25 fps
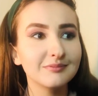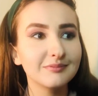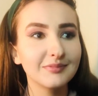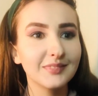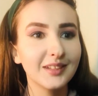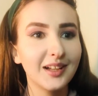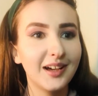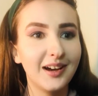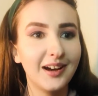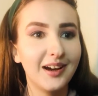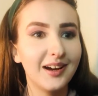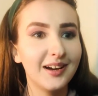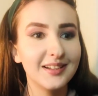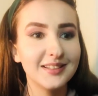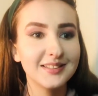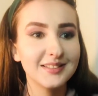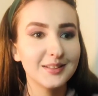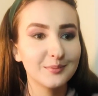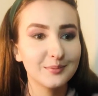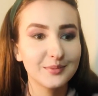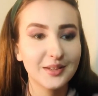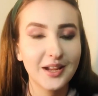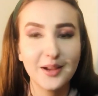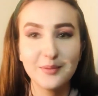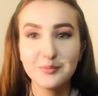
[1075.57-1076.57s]
I
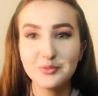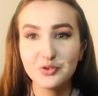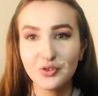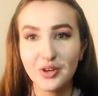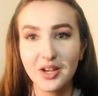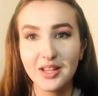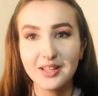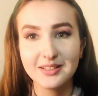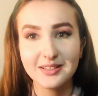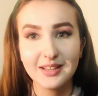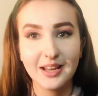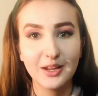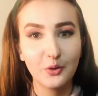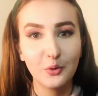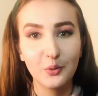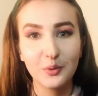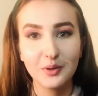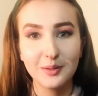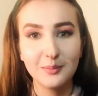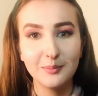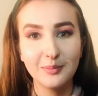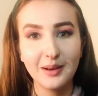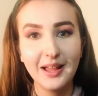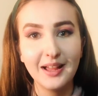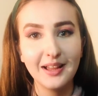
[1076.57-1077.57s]
sometimes dress like all
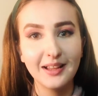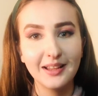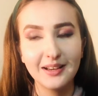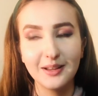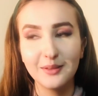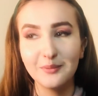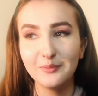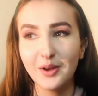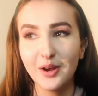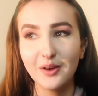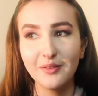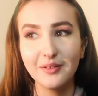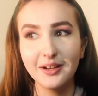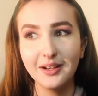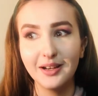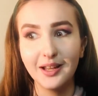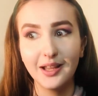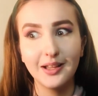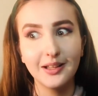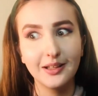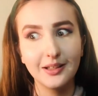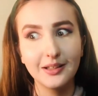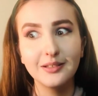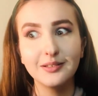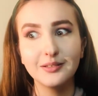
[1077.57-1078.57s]
in black and I'm very
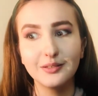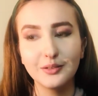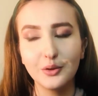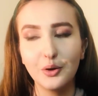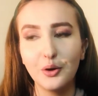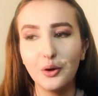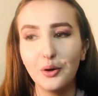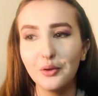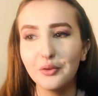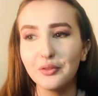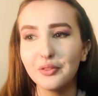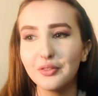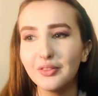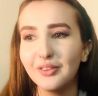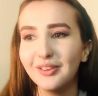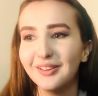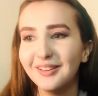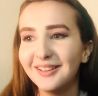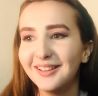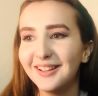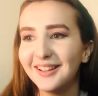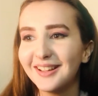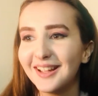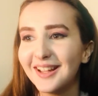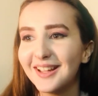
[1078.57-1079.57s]
like goth,
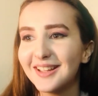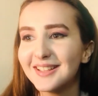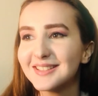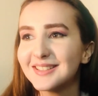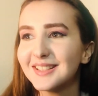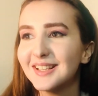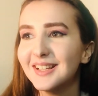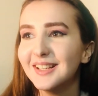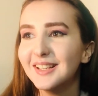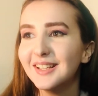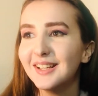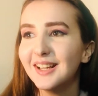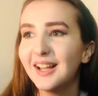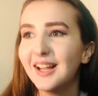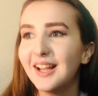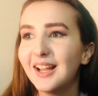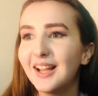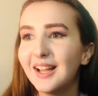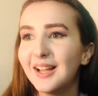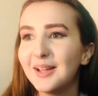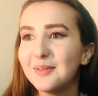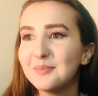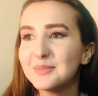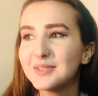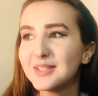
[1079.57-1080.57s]
I guess.
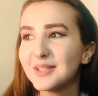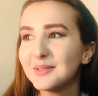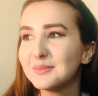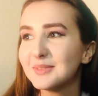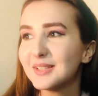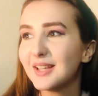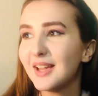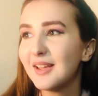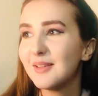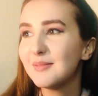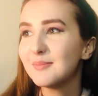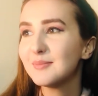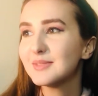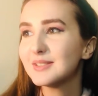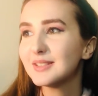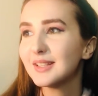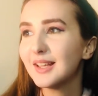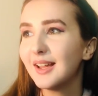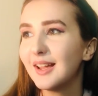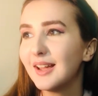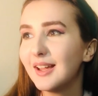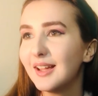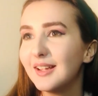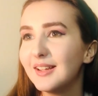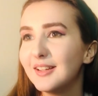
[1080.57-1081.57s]
Sometimes
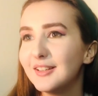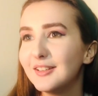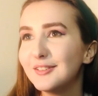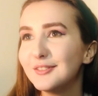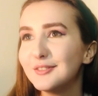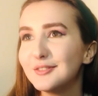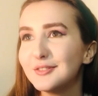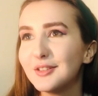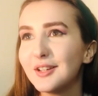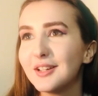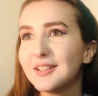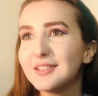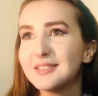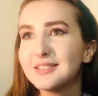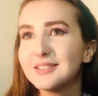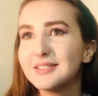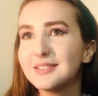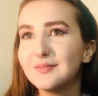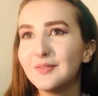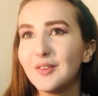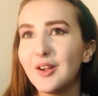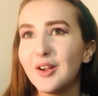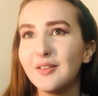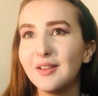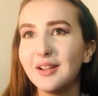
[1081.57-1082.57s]
I dress
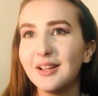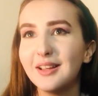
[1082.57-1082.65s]
very